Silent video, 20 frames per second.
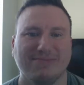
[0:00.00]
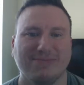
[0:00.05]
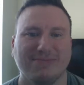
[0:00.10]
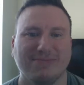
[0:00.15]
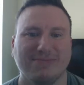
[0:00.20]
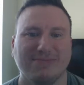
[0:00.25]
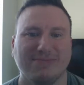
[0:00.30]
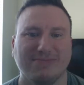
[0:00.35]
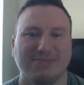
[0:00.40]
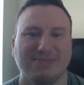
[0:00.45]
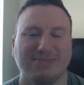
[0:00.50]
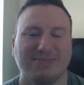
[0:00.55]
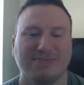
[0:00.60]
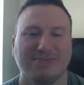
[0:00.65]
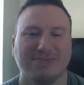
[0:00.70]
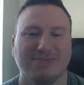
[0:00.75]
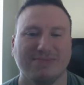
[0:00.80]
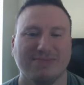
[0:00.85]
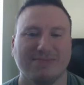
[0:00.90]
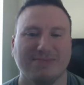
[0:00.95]

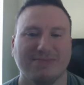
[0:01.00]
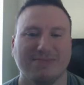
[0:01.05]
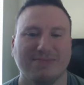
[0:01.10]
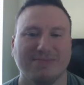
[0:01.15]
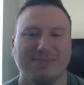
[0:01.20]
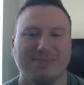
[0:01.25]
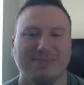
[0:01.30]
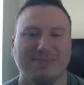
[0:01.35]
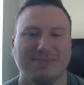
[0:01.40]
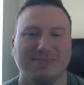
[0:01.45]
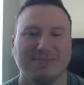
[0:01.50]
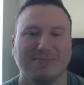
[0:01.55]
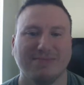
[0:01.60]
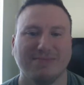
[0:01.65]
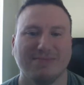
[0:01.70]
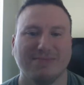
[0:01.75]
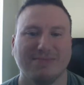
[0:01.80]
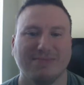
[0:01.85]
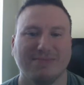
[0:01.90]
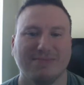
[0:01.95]

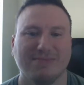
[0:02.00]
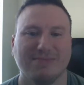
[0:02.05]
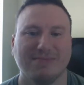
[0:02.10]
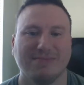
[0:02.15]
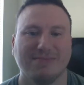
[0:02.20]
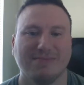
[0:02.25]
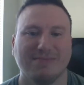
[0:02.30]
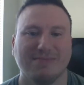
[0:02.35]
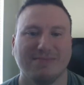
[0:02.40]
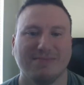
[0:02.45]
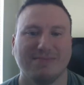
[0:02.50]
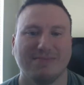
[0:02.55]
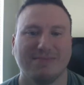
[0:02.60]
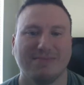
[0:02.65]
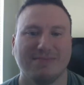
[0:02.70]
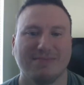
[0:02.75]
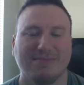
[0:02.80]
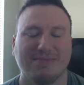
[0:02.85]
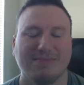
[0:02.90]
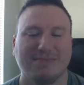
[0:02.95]

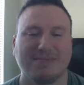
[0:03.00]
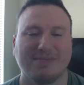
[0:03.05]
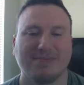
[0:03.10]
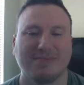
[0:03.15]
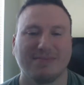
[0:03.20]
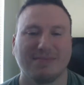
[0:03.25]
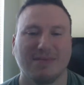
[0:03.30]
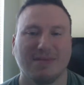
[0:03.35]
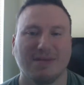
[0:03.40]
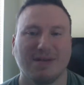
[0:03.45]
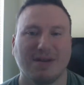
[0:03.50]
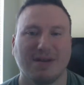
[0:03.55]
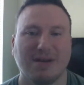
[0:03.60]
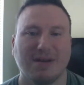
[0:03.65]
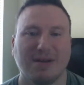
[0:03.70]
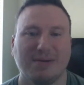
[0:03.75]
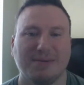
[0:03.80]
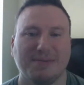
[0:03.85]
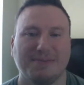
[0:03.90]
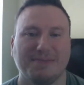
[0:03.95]

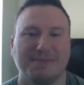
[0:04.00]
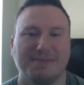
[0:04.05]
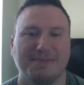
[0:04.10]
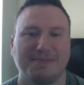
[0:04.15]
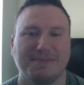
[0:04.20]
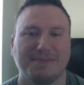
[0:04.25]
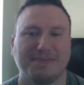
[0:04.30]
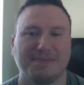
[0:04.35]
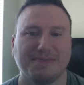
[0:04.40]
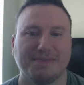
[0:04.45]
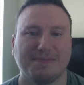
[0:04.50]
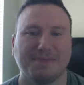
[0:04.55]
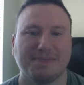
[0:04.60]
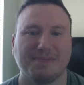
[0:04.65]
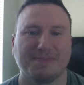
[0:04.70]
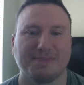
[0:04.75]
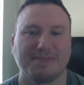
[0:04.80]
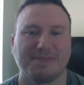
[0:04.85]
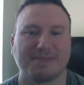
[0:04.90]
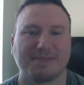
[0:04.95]

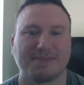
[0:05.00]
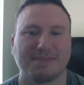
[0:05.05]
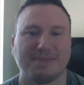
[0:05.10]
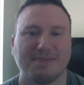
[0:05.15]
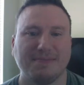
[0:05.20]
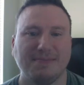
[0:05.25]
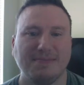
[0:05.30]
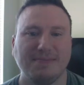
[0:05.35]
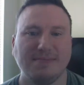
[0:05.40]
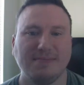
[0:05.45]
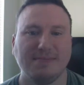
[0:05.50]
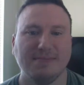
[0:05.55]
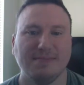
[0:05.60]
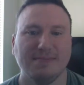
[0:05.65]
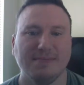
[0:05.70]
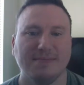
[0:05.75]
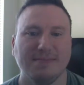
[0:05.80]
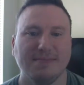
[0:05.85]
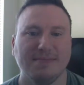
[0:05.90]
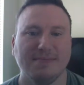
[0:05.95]

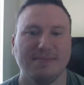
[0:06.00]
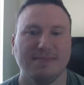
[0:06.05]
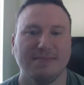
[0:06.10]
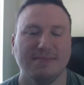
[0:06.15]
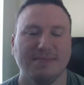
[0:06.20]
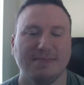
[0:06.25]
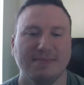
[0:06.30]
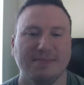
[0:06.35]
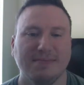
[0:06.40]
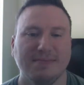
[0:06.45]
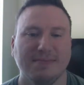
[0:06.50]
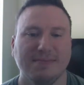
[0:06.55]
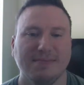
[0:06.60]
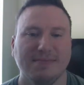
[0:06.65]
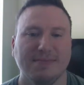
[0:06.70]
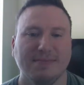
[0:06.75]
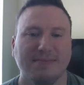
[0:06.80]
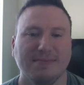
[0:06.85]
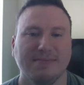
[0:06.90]
(not speaking)